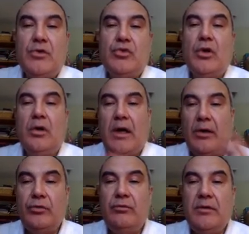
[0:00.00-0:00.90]
So
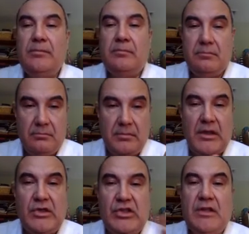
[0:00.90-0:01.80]
how do we
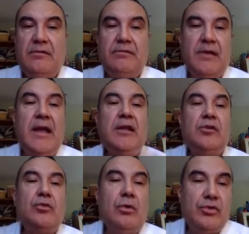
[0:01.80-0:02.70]
achieve
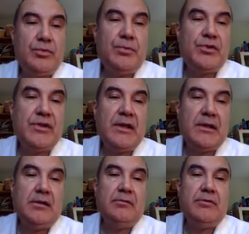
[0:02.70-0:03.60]
eight codes per
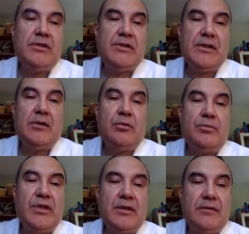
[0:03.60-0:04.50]
cycle, which is our
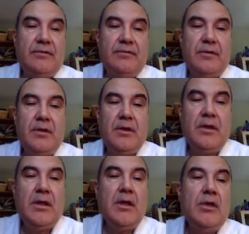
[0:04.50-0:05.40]
objective?
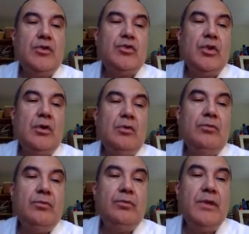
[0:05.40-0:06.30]

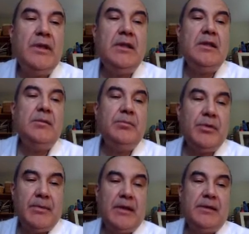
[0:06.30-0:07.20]
So we
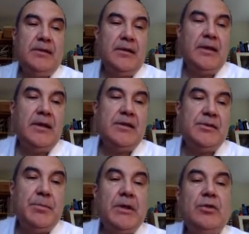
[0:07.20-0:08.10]
implemented a
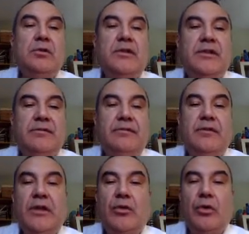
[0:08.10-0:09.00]
speculative
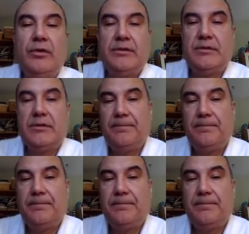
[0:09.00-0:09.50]
decoder.